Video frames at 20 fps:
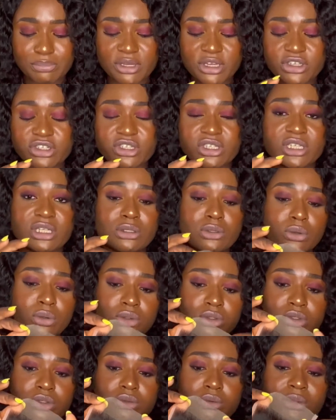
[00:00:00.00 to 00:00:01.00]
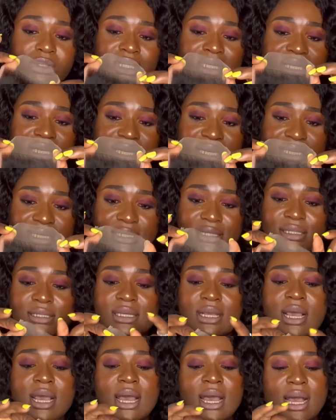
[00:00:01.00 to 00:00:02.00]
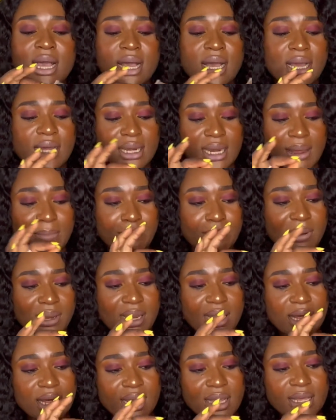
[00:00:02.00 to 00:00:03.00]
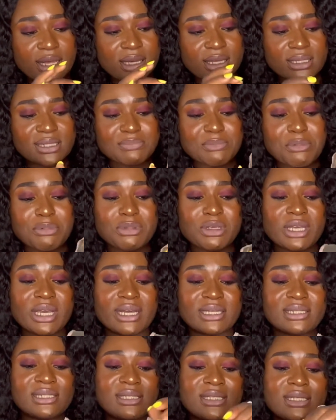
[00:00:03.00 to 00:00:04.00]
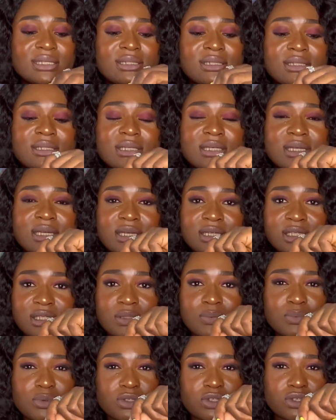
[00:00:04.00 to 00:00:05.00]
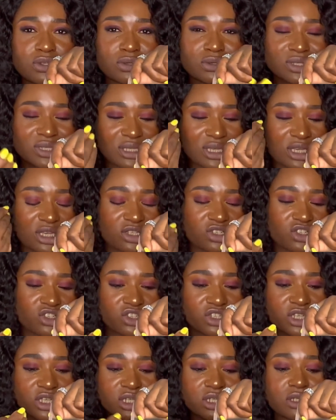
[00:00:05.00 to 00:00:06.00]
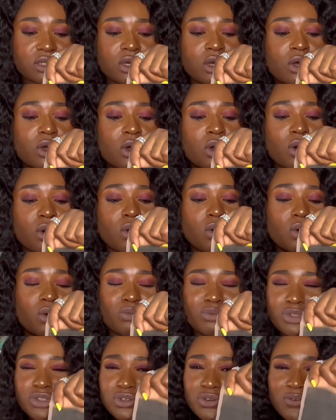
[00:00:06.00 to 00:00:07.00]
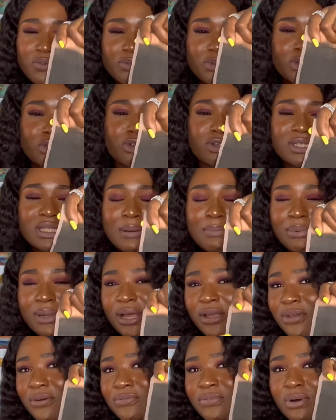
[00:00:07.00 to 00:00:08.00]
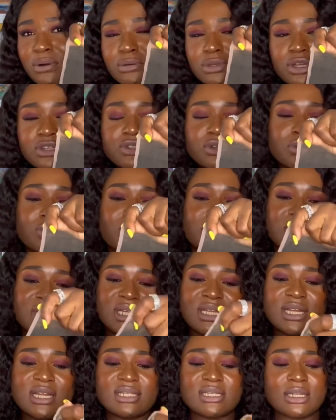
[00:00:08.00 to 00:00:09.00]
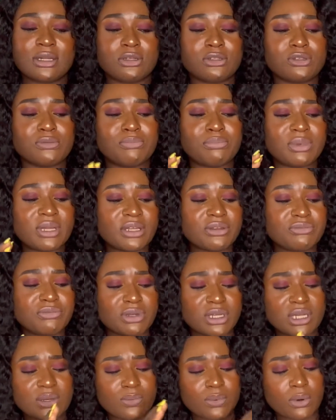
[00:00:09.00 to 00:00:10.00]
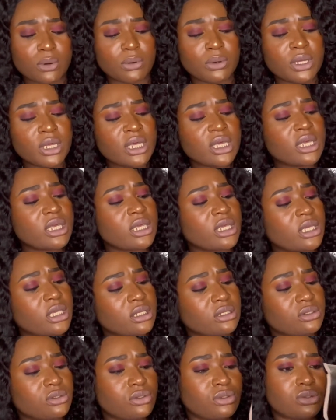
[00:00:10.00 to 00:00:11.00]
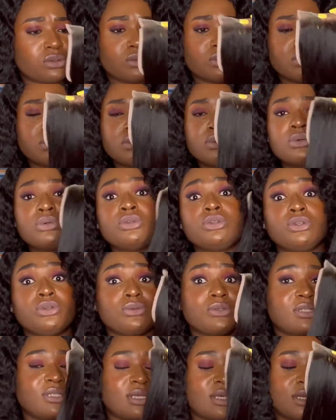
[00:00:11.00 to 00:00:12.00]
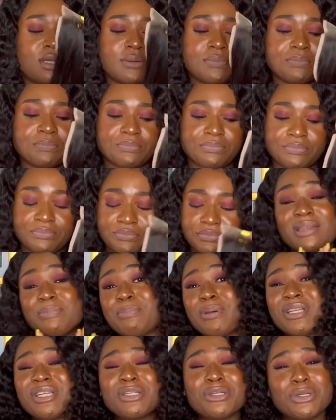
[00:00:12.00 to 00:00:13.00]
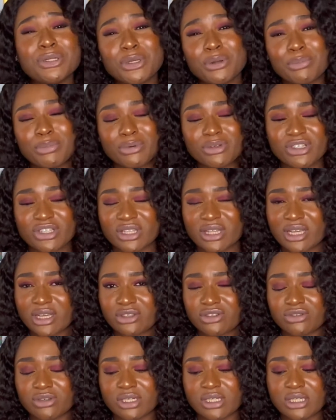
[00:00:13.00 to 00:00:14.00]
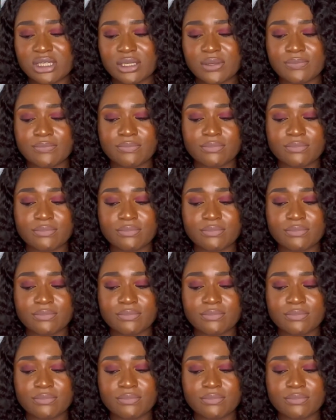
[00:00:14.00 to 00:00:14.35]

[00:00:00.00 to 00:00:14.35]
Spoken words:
bleach the knots on the lace and apply, maybe you can tint the lace with your skin shade, or with your, just apply your foundation on the lace and it will blend really well into your skin. Depending on your budget actually,